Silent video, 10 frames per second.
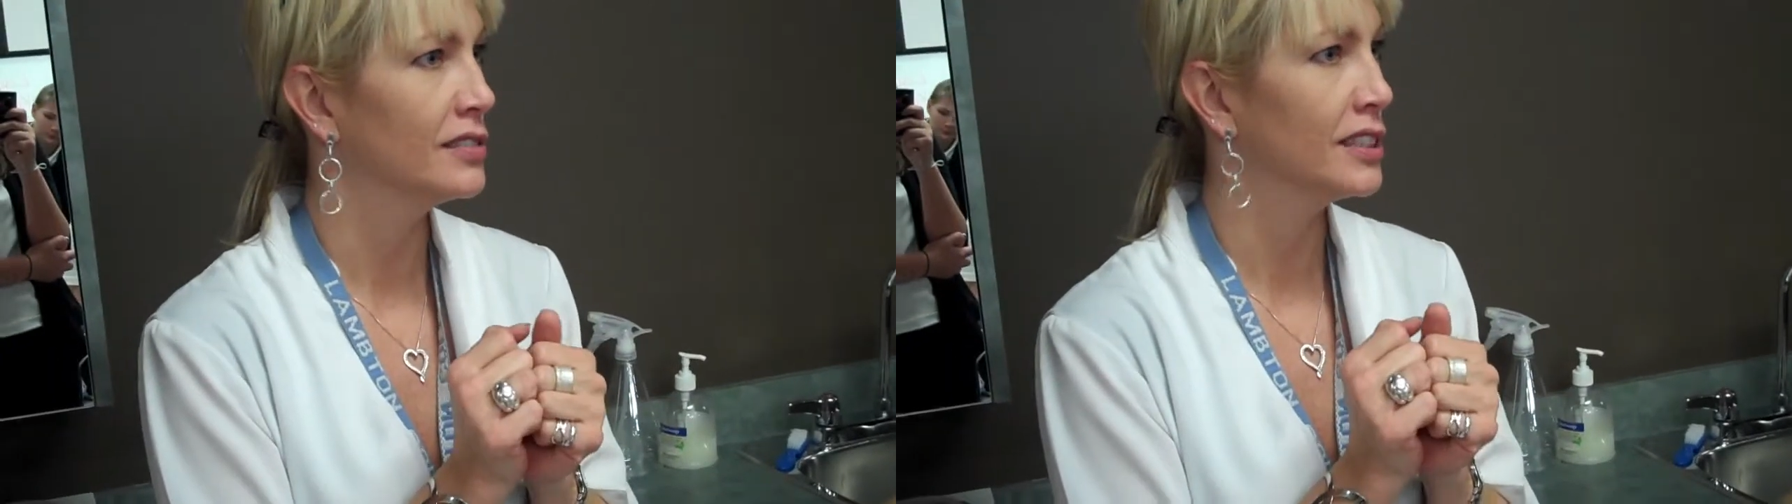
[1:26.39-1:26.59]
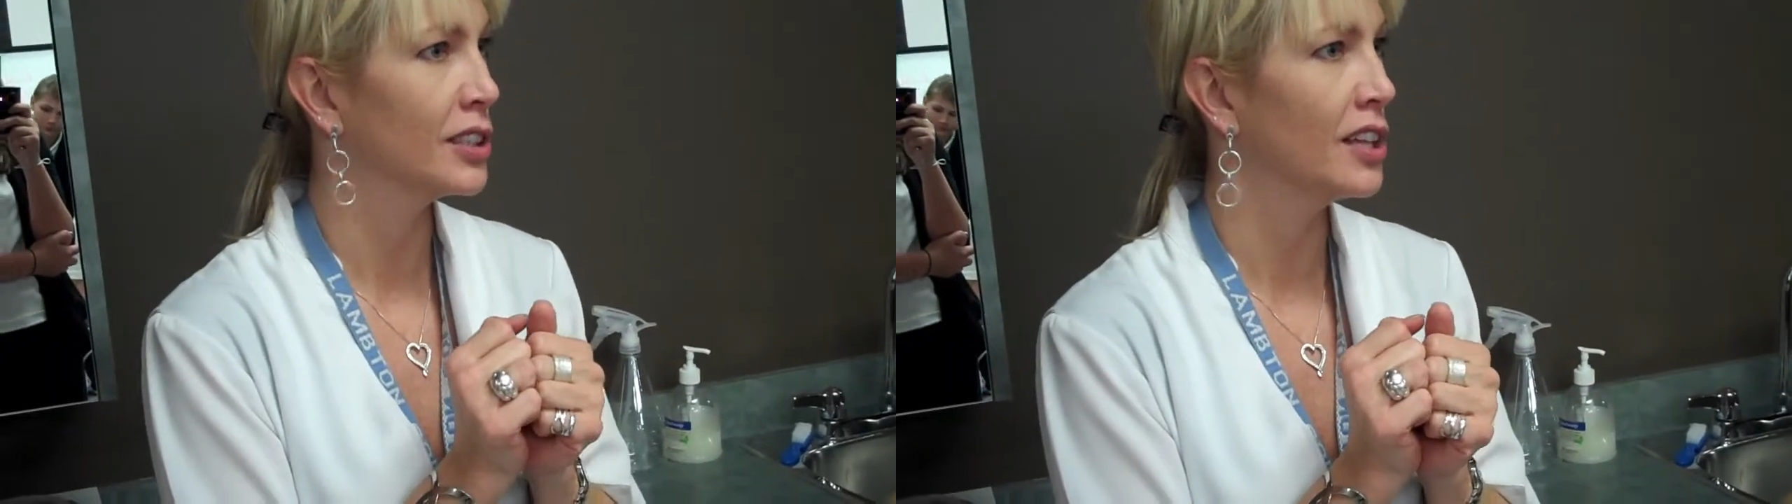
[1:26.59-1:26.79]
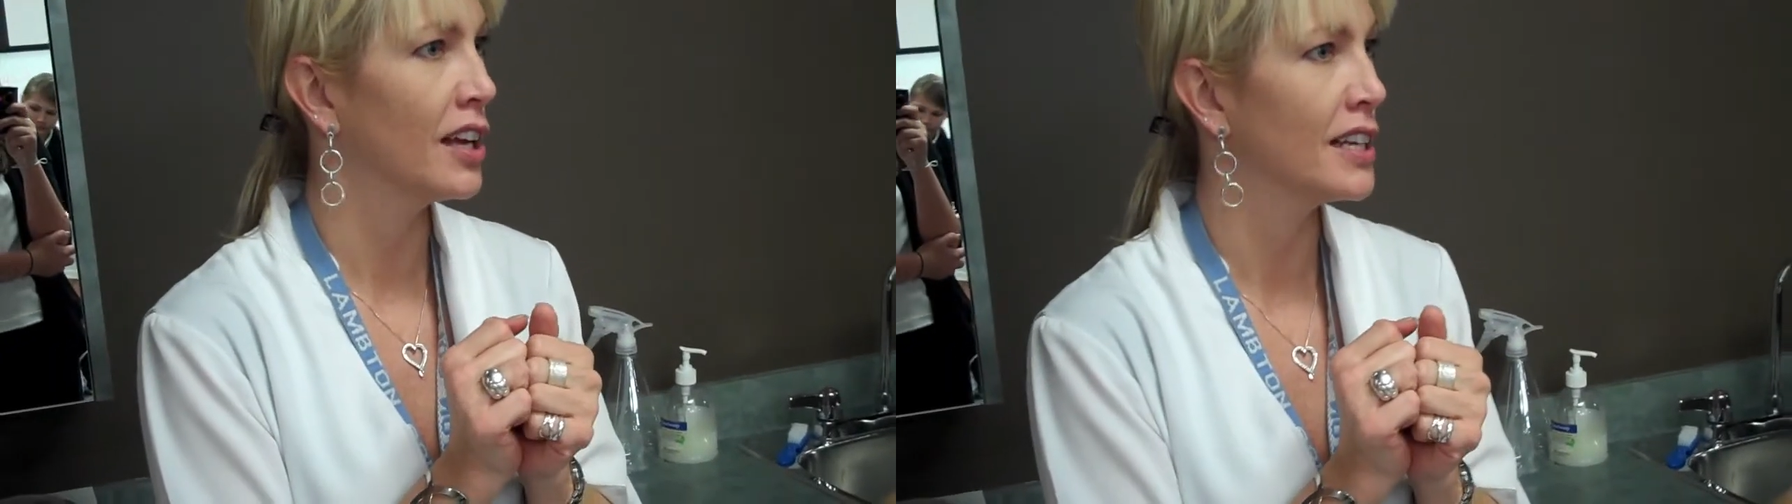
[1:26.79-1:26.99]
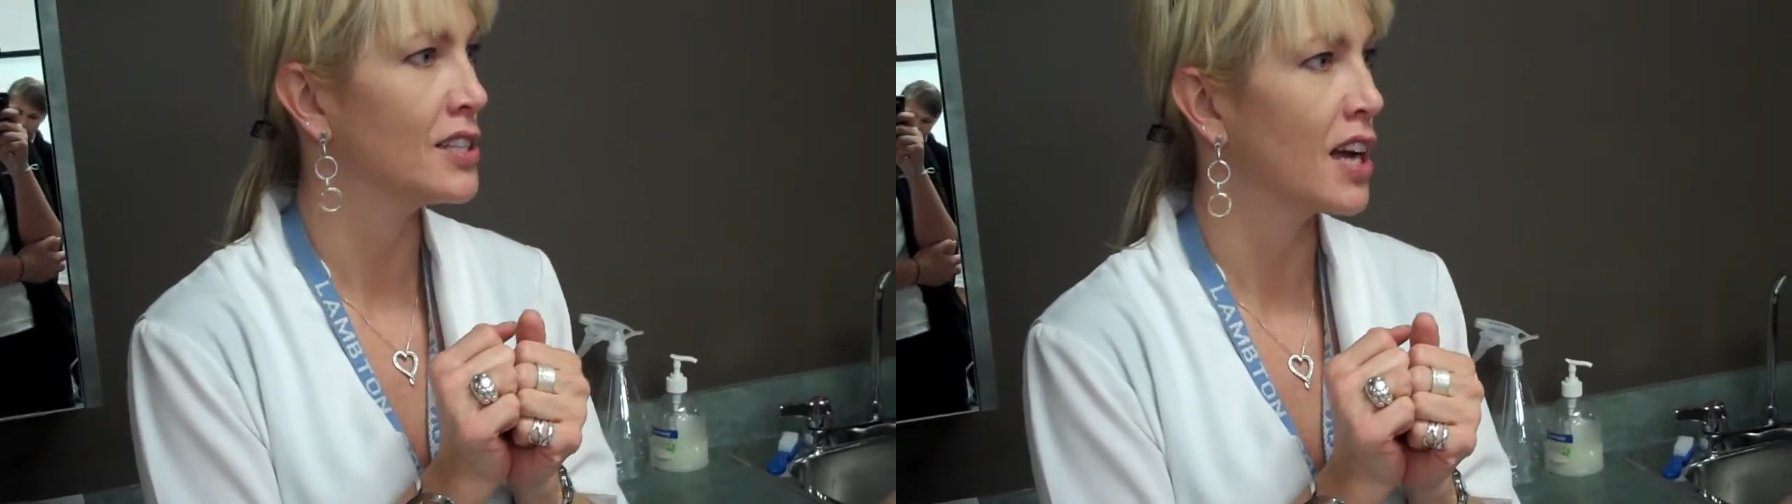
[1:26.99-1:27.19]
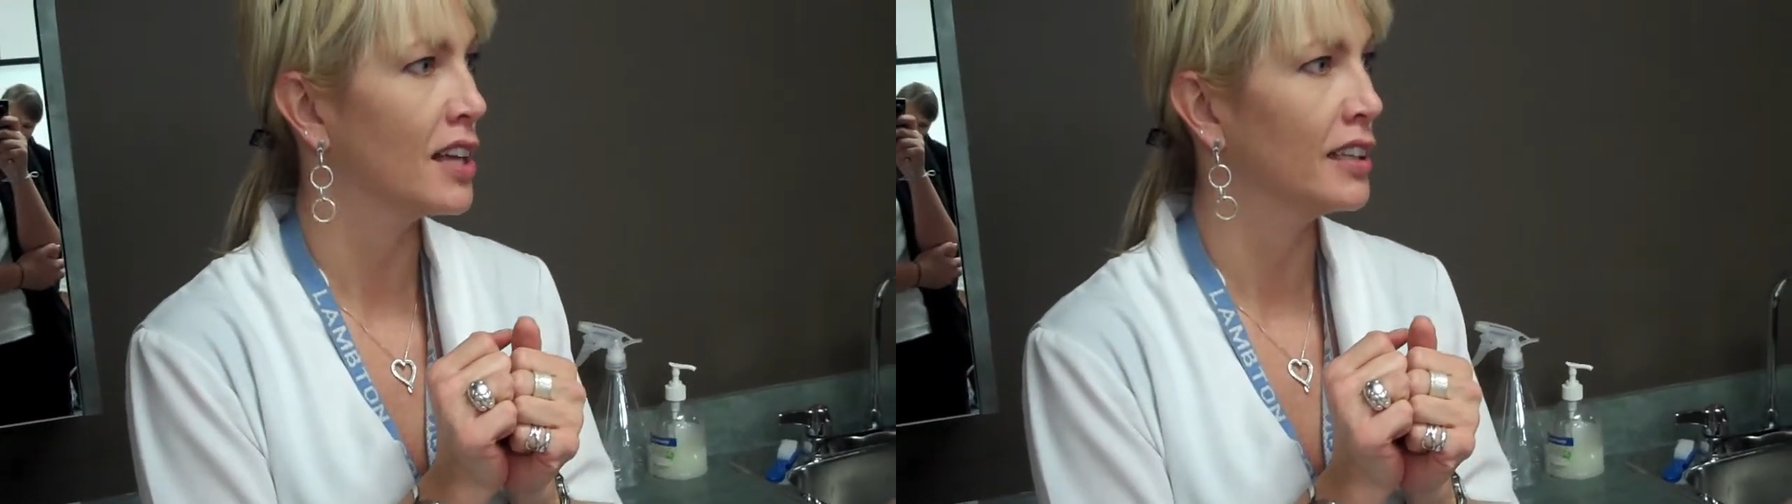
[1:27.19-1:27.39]
your
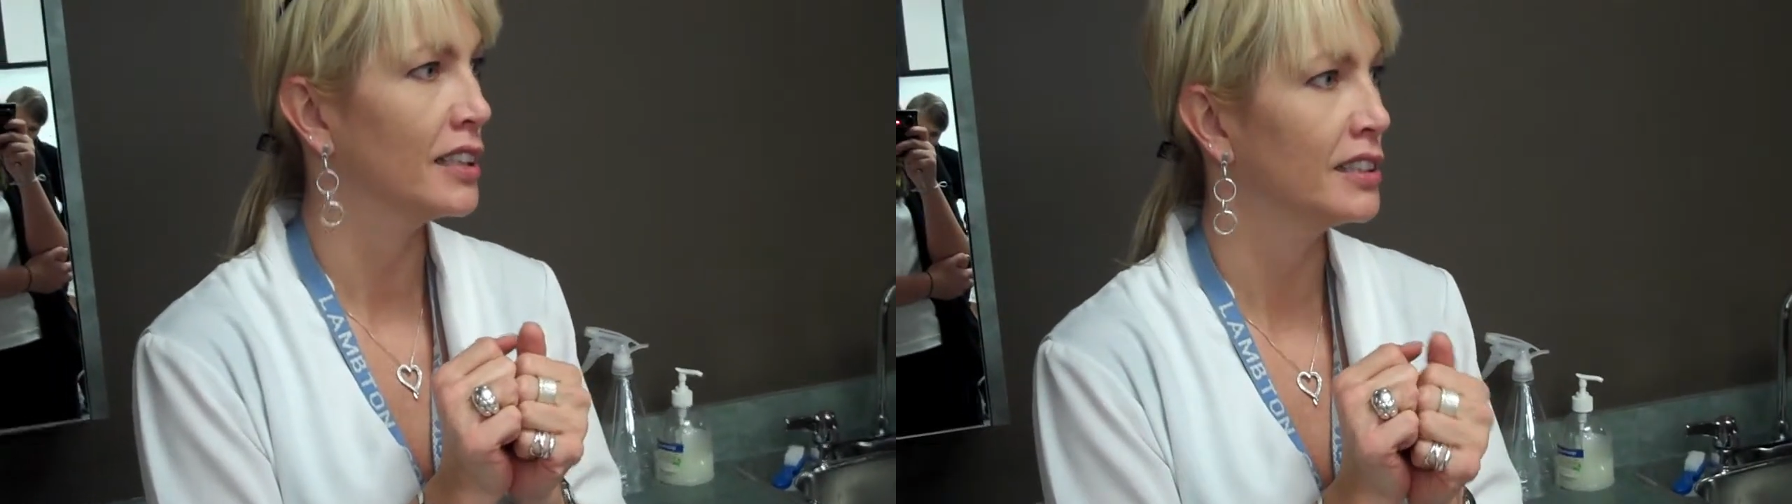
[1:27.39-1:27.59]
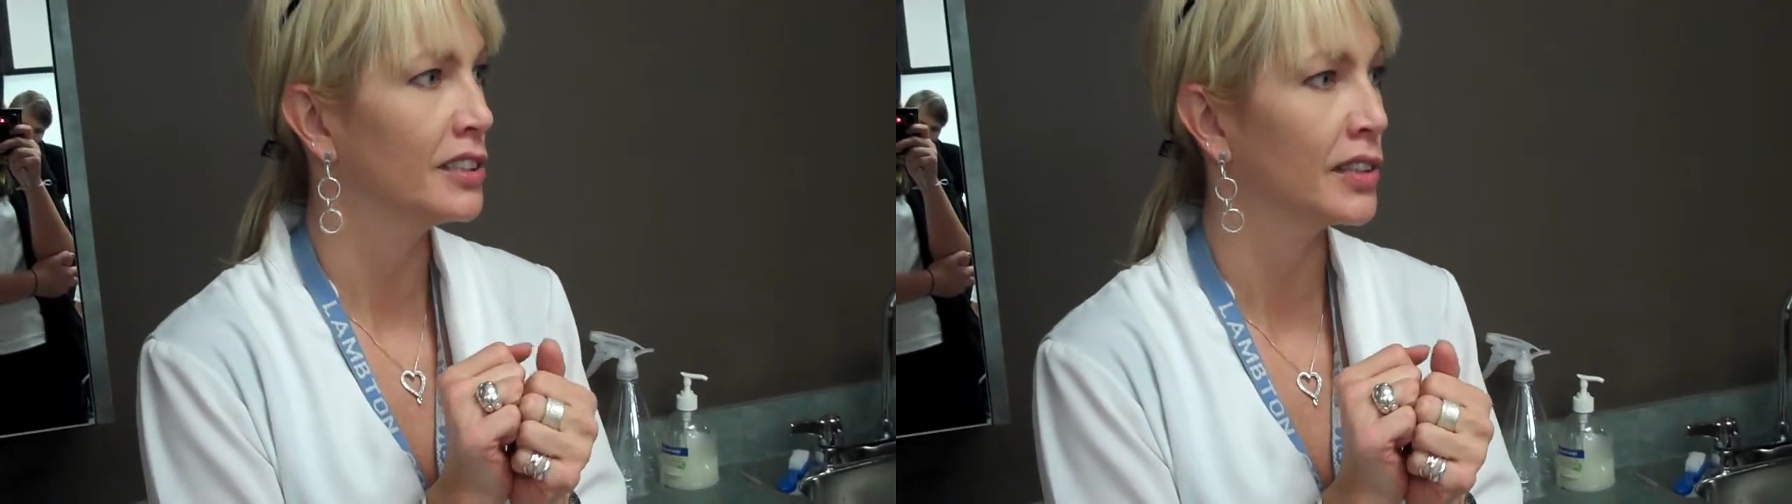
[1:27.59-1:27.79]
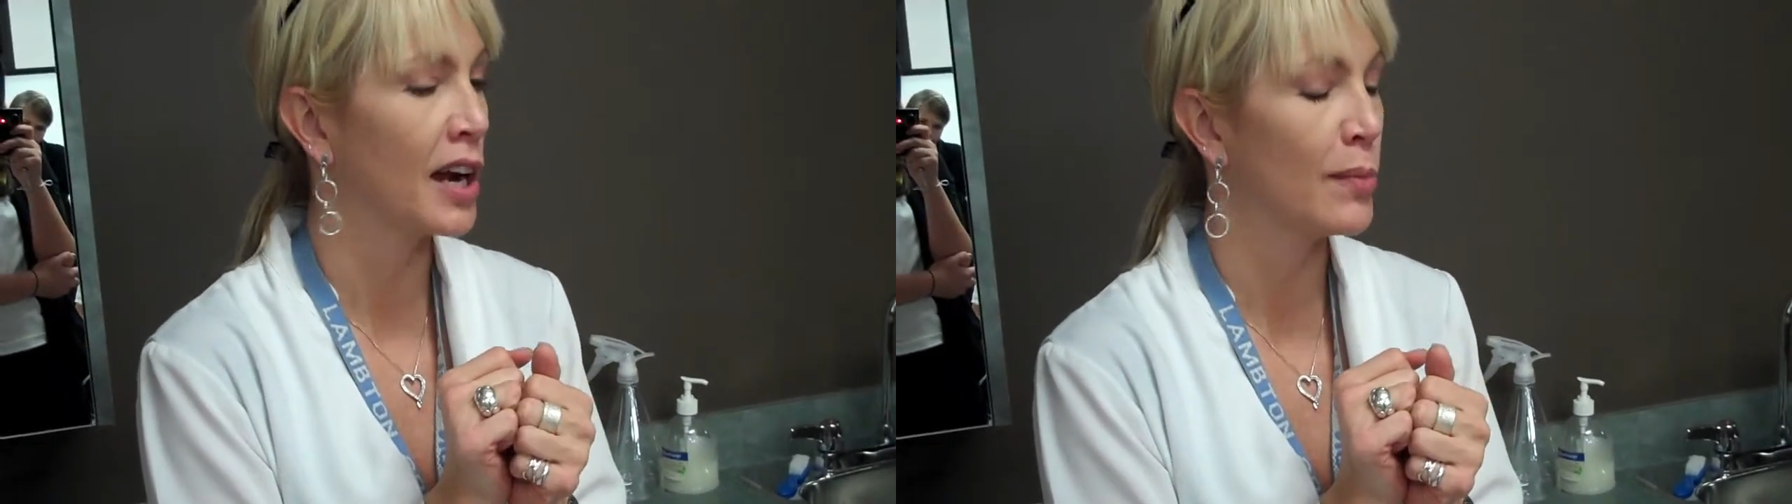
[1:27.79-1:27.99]
client's eyelid or